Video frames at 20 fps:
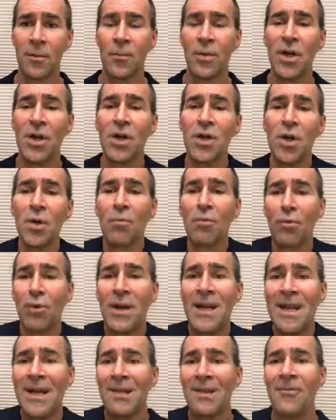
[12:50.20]
But you're
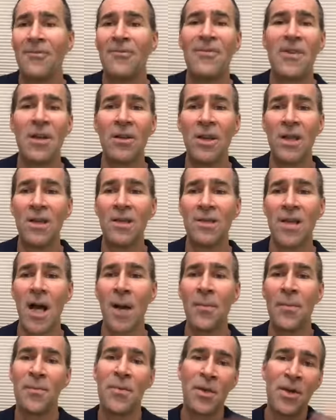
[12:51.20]
bringing the feelings
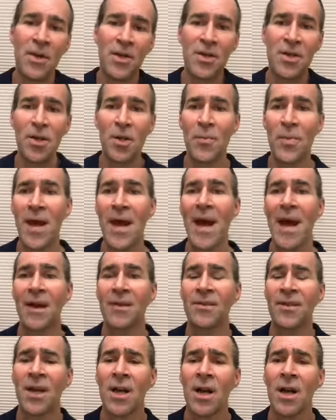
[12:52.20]
up because of your
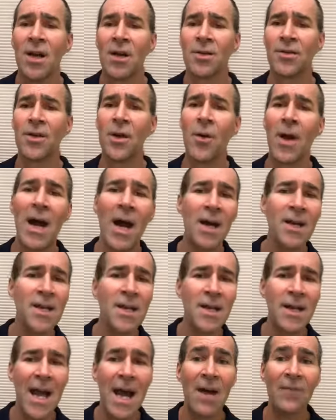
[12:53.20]
past. So how do
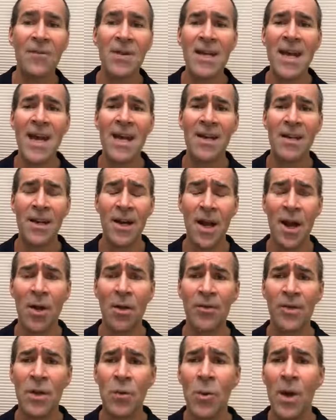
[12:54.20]
you navigate it in a
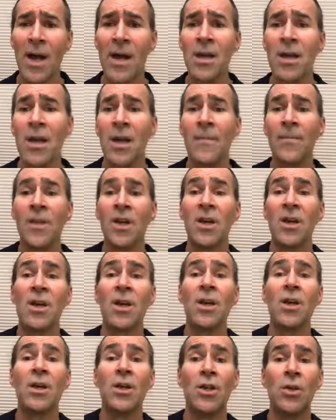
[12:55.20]
healthy way?
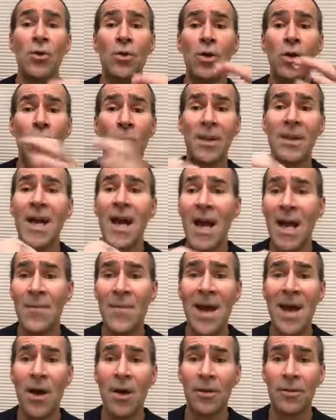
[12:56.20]
You do a
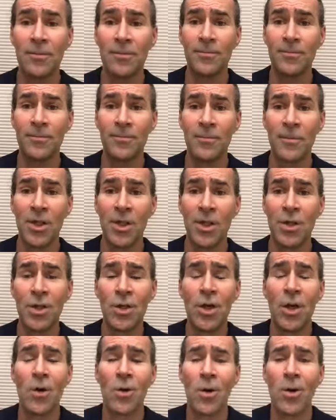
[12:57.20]
timeout. You
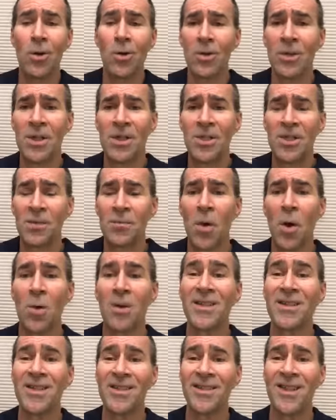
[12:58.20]
go, holy
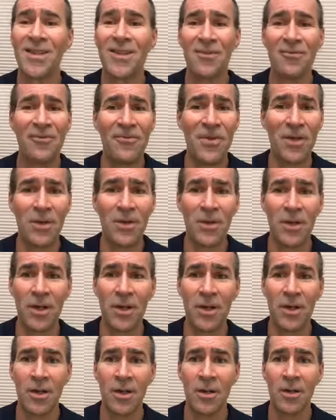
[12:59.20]
smokes, this doesn't feel
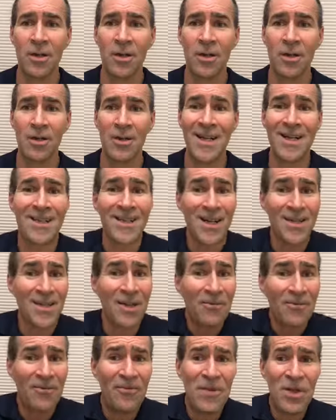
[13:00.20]
good. It
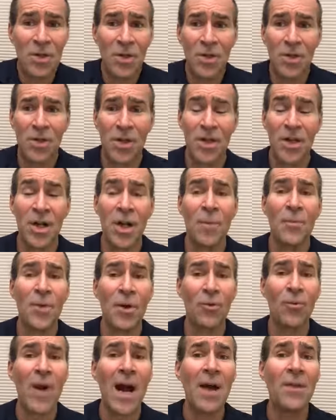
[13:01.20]
doesn't feel good.
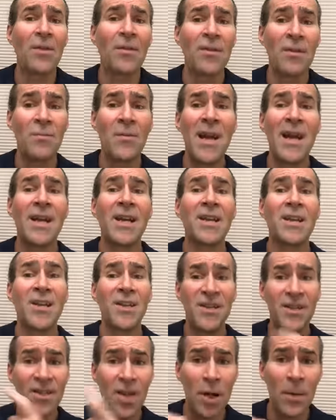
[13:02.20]
But rather than make an
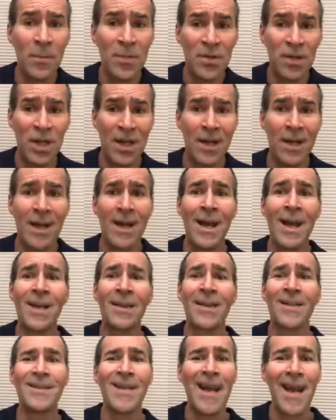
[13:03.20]
assumption
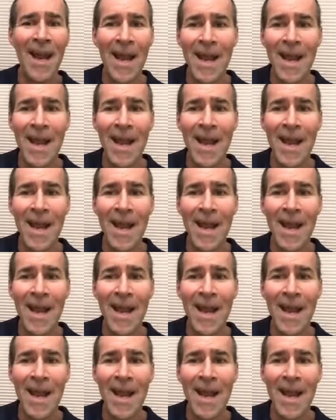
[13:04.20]
that the